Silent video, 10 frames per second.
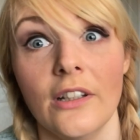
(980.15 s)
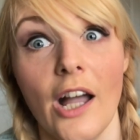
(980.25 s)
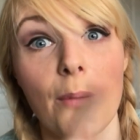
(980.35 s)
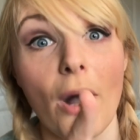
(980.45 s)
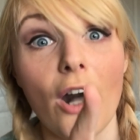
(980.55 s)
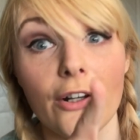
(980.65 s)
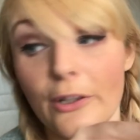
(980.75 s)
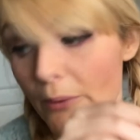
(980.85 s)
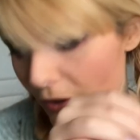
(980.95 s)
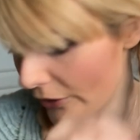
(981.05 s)
I'm a hot
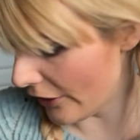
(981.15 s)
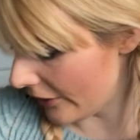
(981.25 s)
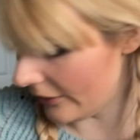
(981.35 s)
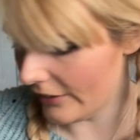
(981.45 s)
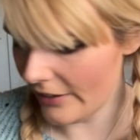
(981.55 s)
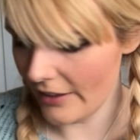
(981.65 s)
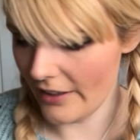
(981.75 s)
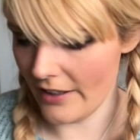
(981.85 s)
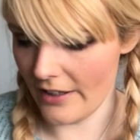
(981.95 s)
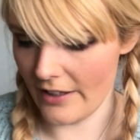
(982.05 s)
glue gun girl
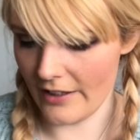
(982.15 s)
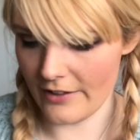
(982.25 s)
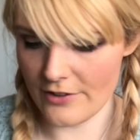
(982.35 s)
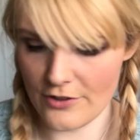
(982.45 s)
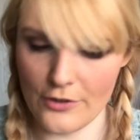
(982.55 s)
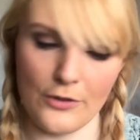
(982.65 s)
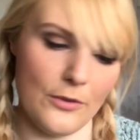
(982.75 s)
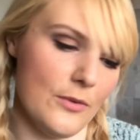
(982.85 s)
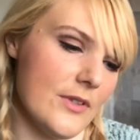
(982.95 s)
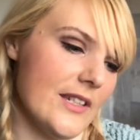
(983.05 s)
to
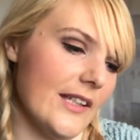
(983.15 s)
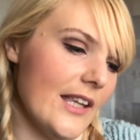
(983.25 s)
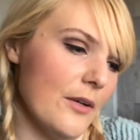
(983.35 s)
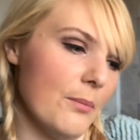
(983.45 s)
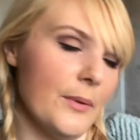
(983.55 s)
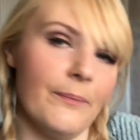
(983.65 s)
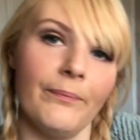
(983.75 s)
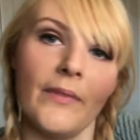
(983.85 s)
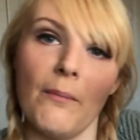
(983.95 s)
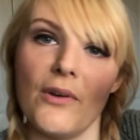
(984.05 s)
stick that up.
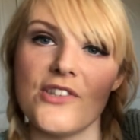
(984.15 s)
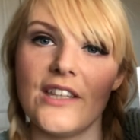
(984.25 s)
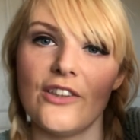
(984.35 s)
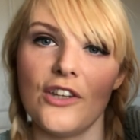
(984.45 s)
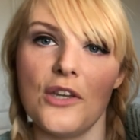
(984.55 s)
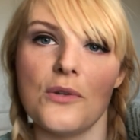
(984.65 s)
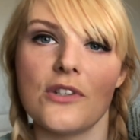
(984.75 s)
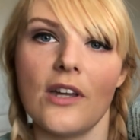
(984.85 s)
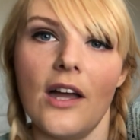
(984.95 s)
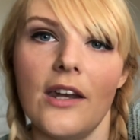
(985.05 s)
I just think they're cute,
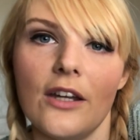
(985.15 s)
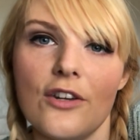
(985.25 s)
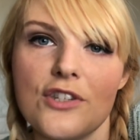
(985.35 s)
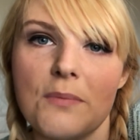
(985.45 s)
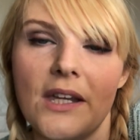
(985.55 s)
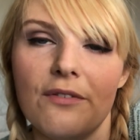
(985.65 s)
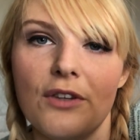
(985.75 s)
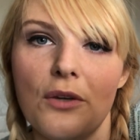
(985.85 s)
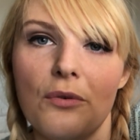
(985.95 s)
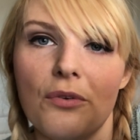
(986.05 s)
and I'm going to just make a
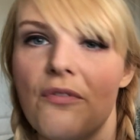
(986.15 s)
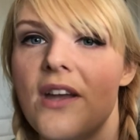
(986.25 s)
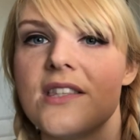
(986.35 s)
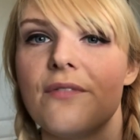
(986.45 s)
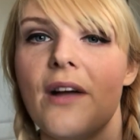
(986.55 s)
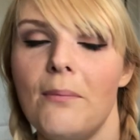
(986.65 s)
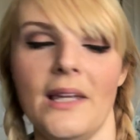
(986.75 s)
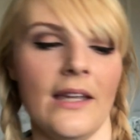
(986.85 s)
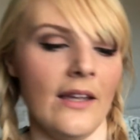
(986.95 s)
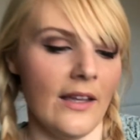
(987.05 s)
few for friends and family.